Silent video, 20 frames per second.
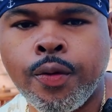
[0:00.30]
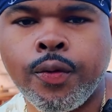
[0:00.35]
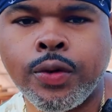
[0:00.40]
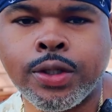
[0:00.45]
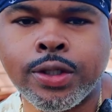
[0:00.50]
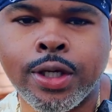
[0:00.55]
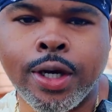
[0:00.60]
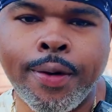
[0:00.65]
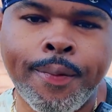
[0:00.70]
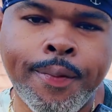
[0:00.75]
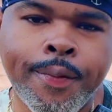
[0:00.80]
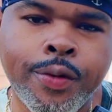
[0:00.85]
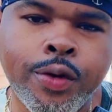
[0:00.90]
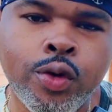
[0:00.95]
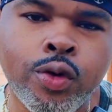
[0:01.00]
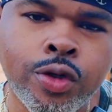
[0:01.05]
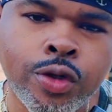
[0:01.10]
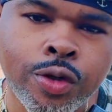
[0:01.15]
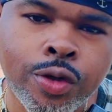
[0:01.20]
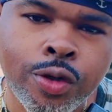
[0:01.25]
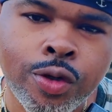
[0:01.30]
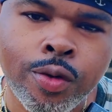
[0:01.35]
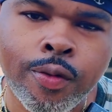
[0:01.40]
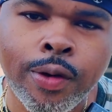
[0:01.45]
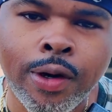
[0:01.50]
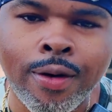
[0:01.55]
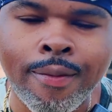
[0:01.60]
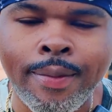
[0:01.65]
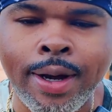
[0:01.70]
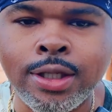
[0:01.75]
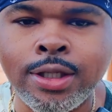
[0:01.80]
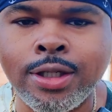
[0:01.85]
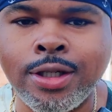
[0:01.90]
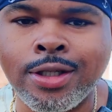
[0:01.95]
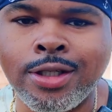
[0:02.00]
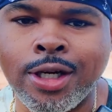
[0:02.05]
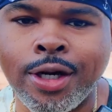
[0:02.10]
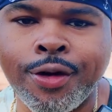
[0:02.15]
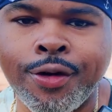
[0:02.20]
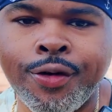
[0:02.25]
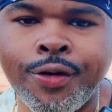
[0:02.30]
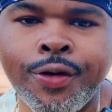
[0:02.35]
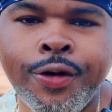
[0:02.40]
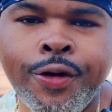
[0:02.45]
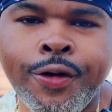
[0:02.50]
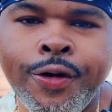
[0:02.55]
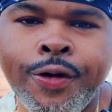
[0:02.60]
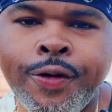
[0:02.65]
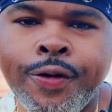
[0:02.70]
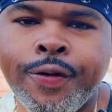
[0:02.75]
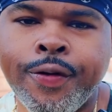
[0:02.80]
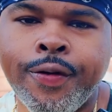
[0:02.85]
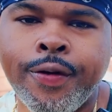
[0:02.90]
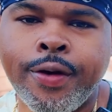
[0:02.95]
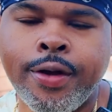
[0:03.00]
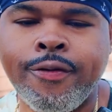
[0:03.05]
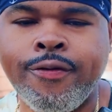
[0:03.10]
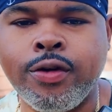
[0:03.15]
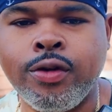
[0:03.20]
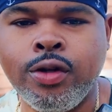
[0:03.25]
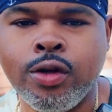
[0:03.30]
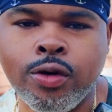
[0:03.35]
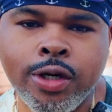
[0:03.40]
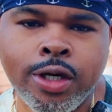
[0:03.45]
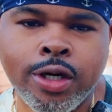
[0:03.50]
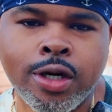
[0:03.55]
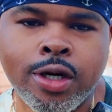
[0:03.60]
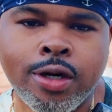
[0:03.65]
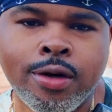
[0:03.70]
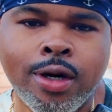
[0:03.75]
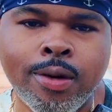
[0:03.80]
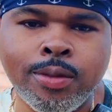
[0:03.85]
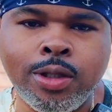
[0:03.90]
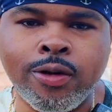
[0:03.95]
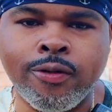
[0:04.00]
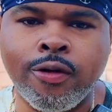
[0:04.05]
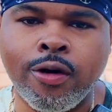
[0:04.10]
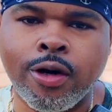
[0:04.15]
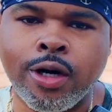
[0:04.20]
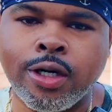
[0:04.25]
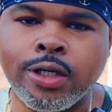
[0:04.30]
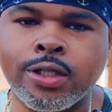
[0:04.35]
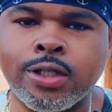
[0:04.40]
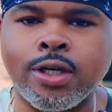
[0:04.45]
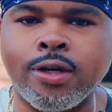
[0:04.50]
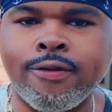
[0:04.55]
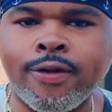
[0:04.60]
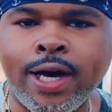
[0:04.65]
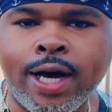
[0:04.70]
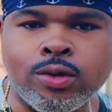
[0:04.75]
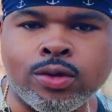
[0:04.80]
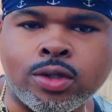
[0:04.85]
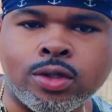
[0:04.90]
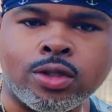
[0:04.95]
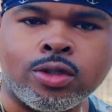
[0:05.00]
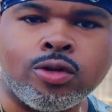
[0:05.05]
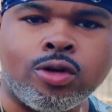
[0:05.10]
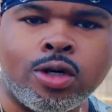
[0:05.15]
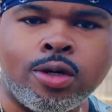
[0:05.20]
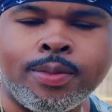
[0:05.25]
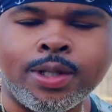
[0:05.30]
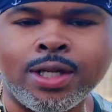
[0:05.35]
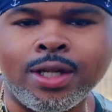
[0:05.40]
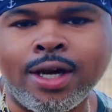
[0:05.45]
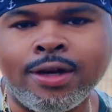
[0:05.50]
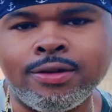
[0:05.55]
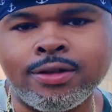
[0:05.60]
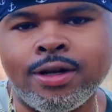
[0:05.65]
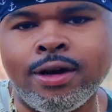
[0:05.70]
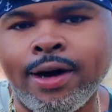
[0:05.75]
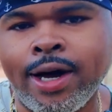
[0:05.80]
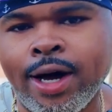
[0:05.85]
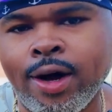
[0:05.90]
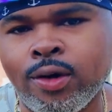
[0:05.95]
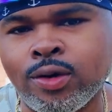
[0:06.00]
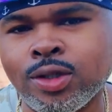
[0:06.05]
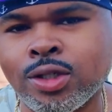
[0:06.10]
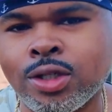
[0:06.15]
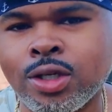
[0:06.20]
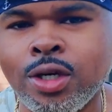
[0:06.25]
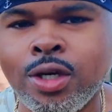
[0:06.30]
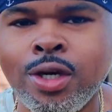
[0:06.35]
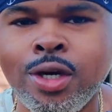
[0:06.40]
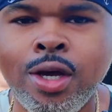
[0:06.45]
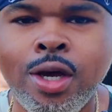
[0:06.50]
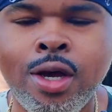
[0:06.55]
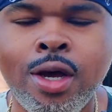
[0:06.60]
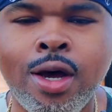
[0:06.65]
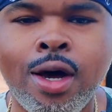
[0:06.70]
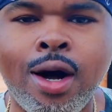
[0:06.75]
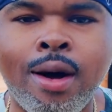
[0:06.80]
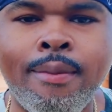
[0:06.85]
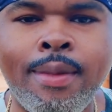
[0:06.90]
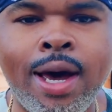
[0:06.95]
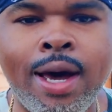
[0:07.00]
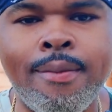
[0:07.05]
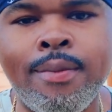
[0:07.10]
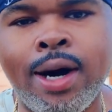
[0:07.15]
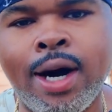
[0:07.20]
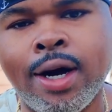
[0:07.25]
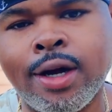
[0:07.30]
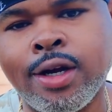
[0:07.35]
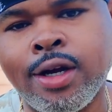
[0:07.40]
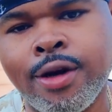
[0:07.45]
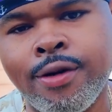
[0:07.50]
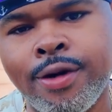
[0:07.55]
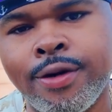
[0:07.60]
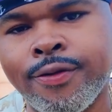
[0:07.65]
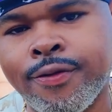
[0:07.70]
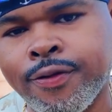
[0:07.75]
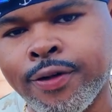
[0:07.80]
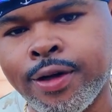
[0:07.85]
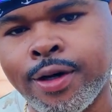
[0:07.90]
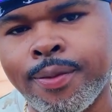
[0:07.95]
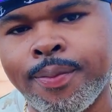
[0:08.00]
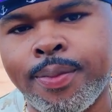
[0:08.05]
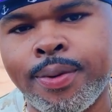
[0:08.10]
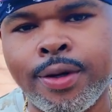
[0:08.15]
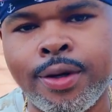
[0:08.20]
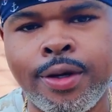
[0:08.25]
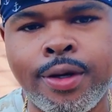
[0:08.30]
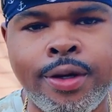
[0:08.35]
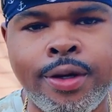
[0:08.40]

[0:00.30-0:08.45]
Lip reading: What's up, YouTube? Welcome back to the channel. If you're new here, I'm Javaris of House of Storm and the Lifestyle House. I'm at my current flip